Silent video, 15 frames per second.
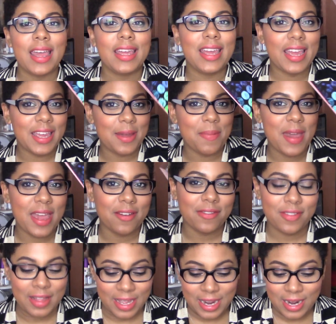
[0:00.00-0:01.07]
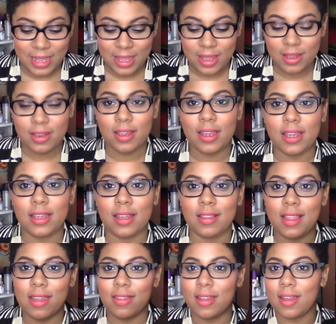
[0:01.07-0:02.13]
You get your pamphlet, you get your
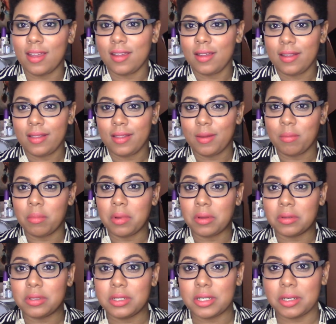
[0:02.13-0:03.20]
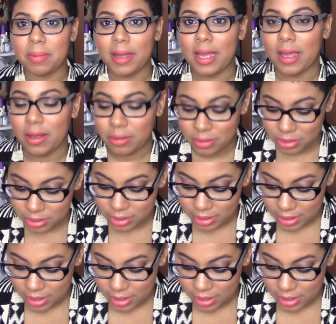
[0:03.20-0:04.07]
leather bolstered pouch,